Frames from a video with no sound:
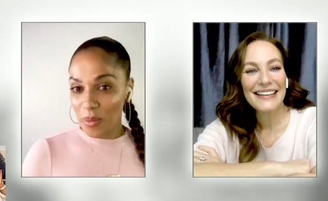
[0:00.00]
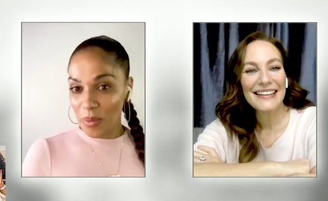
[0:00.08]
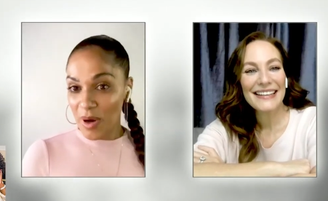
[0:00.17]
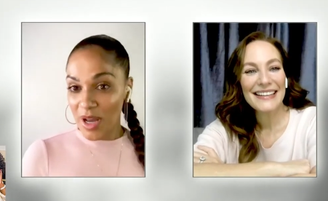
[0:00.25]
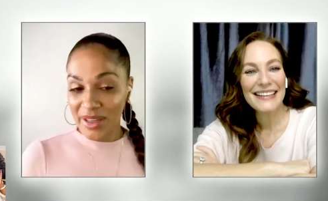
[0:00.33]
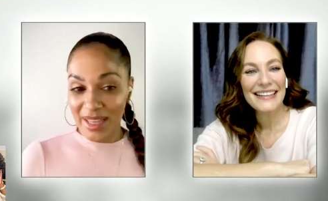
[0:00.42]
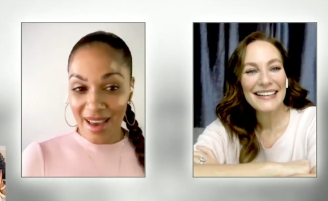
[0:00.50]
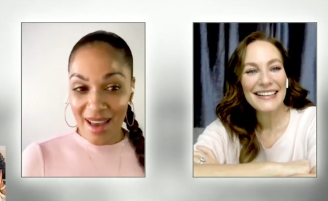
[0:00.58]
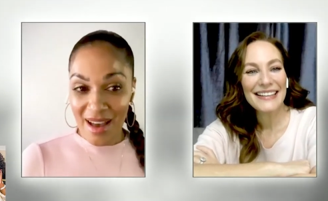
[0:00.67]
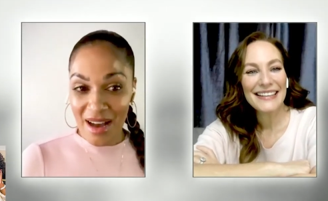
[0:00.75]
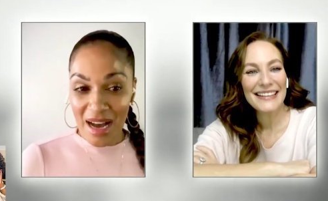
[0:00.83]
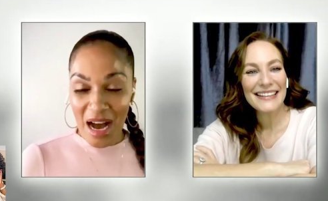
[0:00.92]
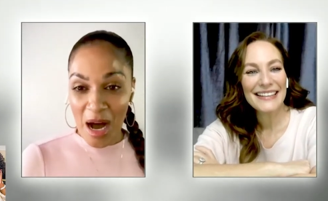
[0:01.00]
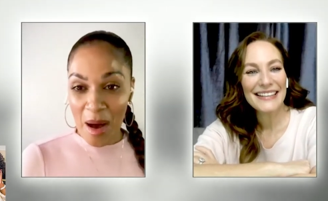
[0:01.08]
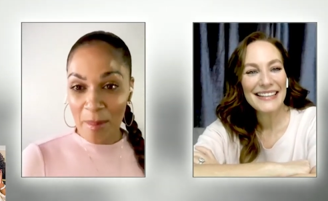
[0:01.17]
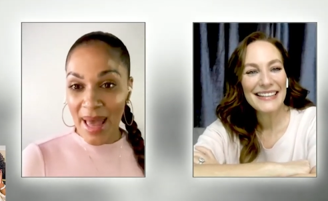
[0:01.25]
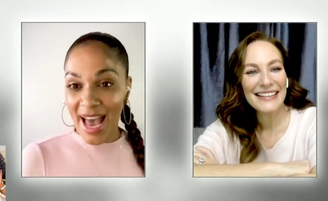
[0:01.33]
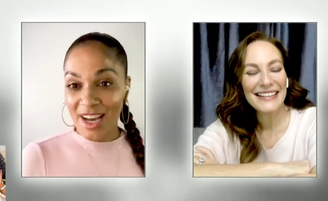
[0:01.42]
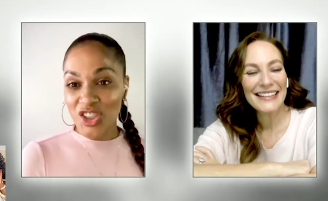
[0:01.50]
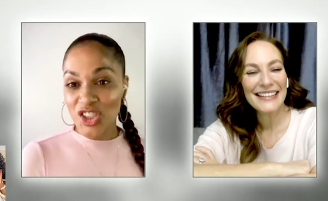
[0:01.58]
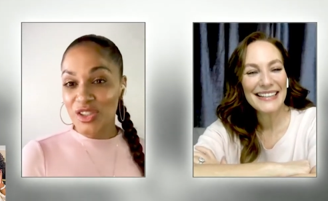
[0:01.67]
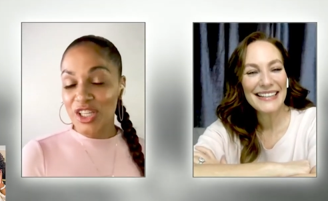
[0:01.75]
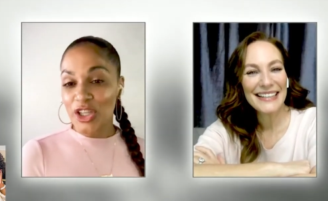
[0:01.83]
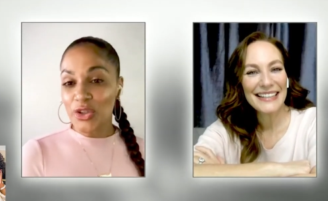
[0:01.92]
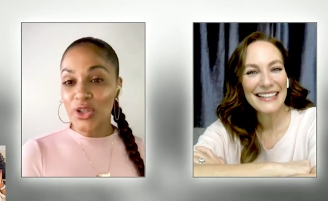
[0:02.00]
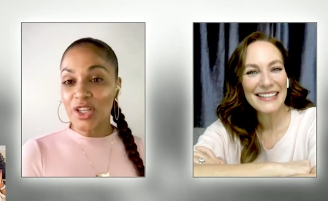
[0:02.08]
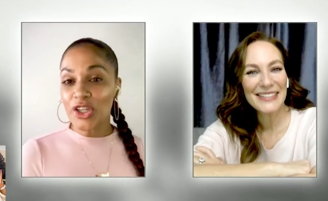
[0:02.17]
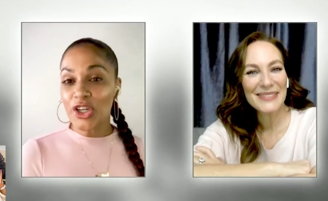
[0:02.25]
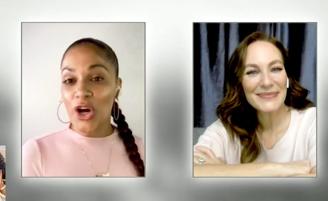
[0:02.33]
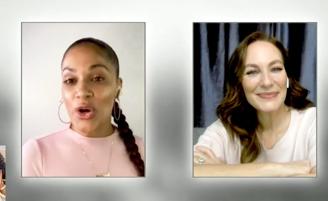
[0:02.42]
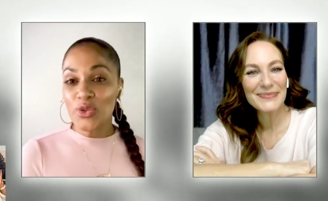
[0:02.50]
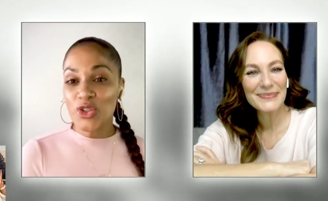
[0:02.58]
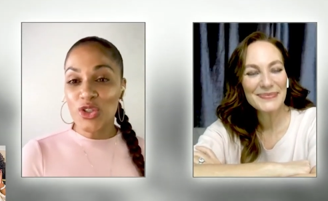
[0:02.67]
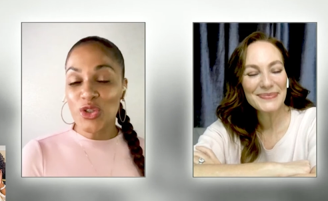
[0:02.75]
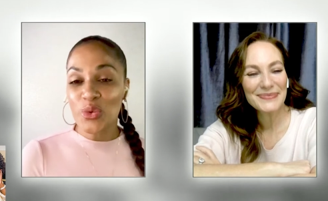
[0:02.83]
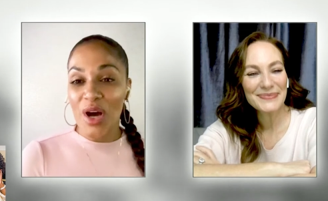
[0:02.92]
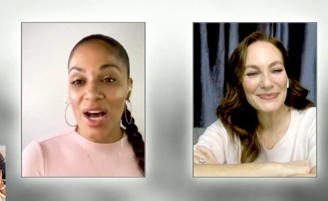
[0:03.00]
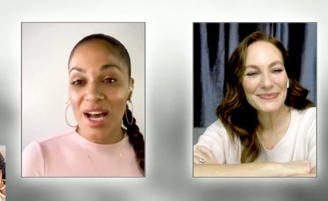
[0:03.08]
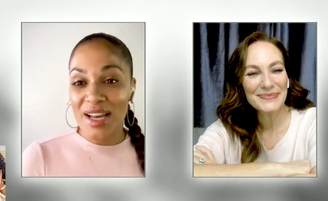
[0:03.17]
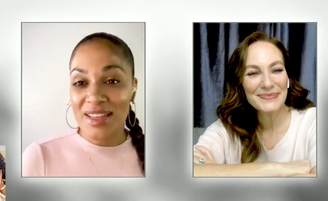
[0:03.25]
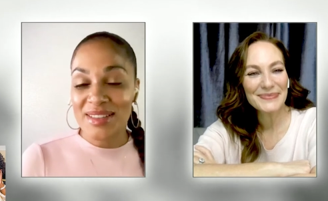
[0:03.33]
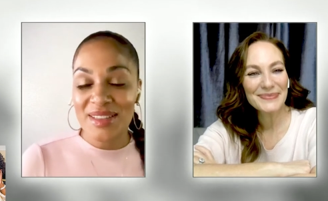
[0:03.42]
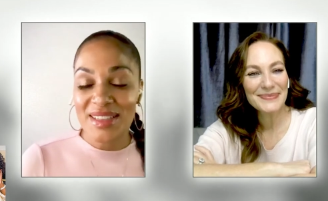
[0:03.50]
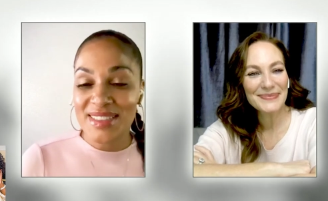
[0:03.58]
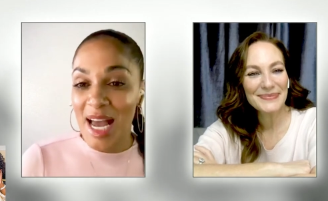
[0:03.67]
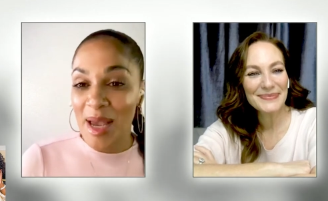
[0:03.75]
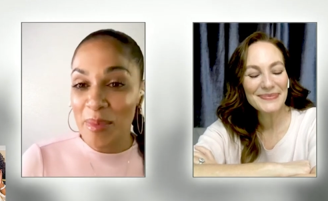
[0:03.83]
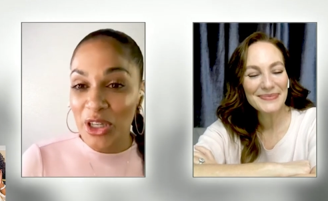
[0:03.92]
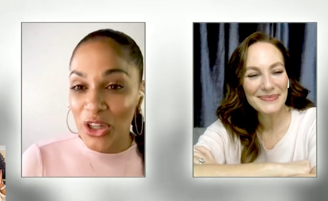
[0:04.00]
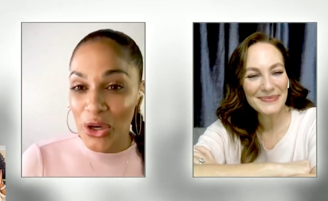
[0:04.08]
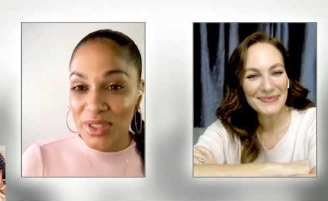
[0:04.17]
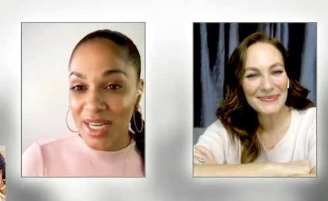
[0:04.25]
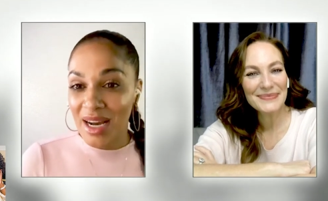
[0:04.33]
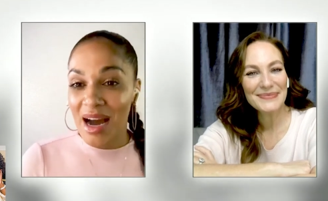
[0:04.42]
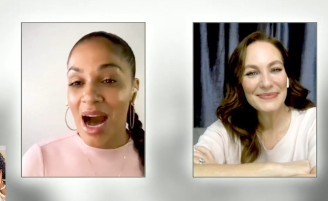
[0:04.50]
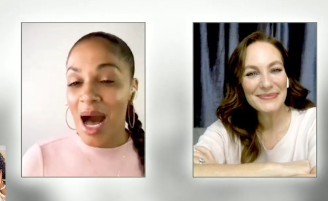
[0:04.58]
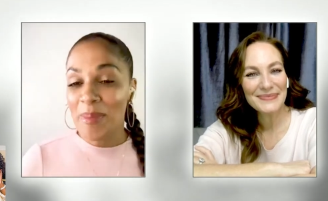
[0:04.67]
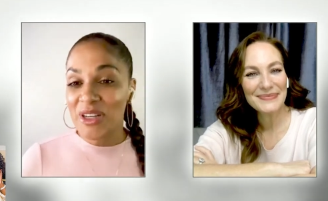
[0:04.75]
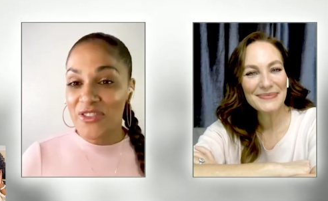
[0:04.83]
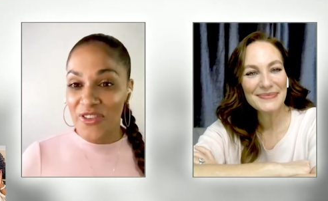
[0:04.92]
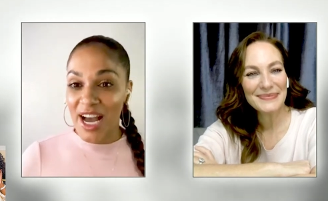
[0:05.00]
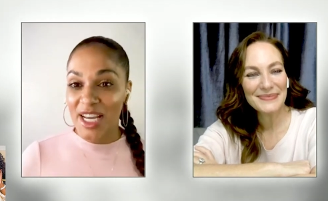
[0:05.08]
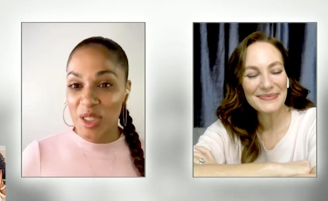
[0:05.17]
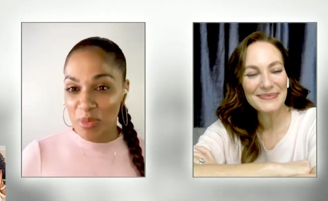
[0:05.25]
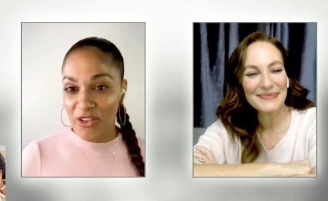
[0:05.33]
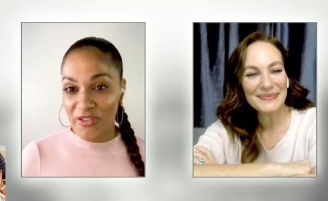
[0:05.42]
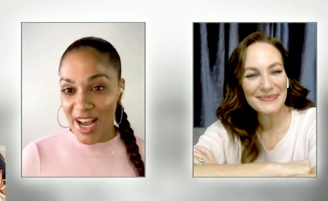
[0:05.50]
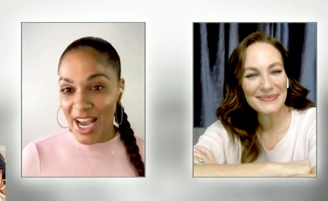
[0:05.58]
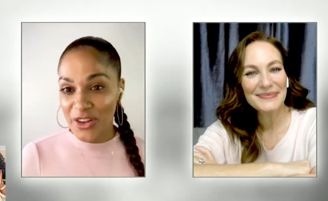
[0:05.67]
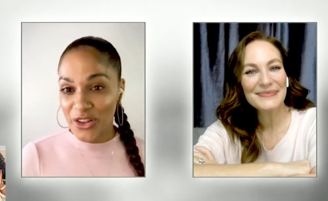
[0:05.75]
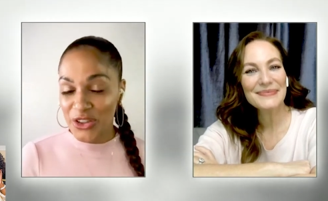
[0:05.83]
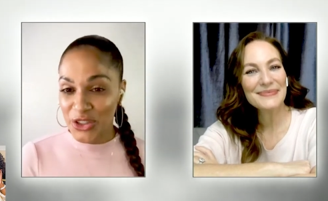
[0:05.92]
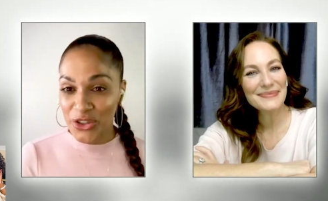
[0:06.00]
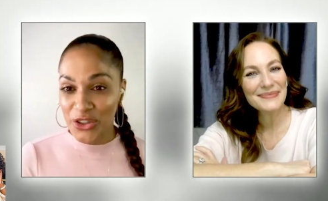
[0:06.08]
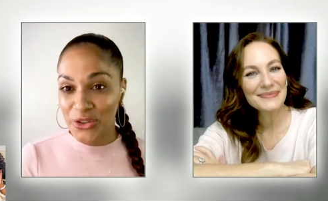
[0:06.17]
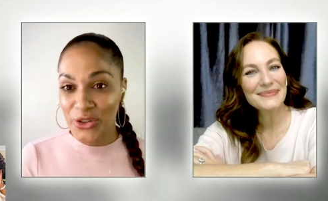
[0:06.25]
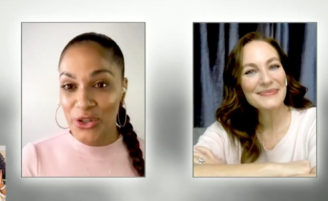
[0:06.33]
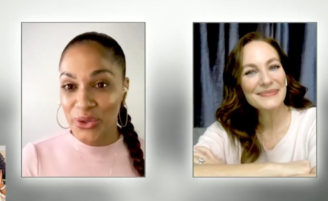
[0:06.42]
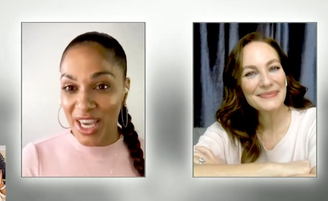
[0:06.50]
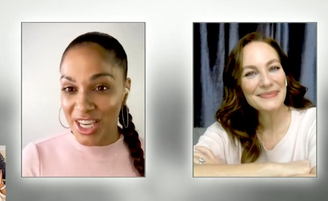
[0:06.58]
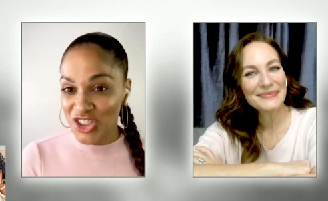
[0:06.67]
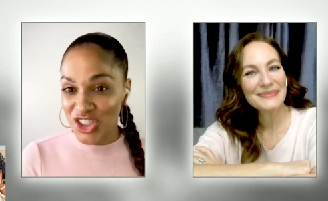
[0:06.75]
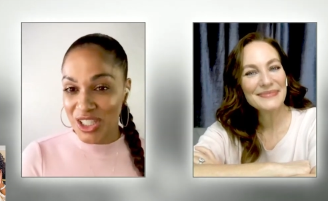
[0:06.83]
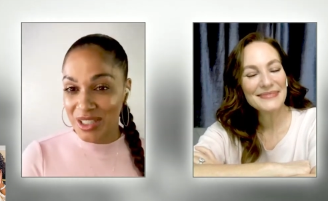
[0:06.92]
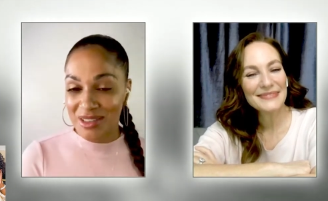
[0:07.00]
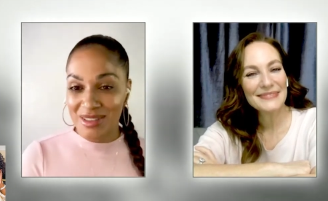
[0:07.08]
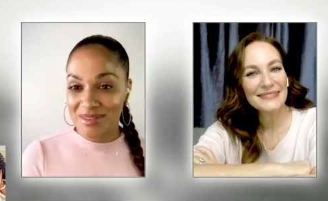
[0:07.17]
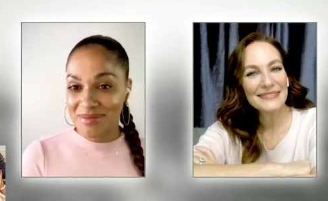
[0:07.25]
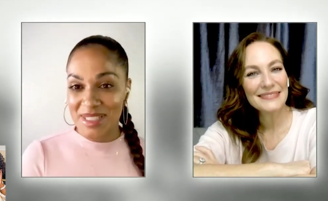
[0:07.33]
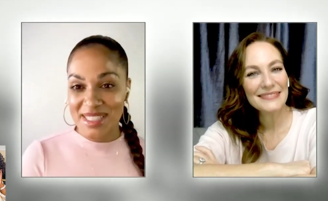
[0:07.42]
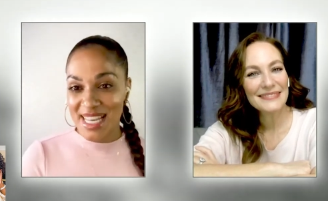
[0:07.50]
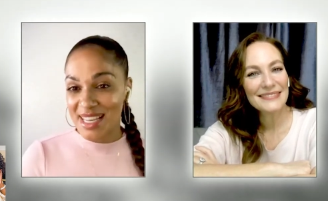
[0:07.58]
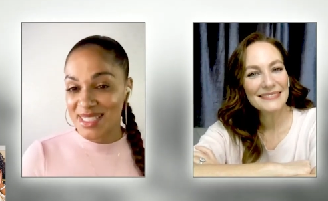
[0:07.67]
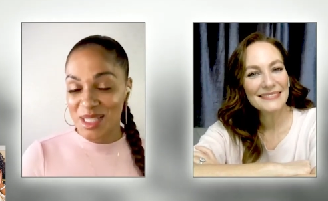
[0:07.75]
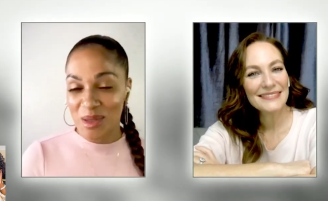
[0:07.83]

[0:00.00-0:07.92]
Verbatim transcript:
Speaker 1: Well, yeah. Um, actually, you can go to uh, diamondglow.com and find a provider near your location. It's that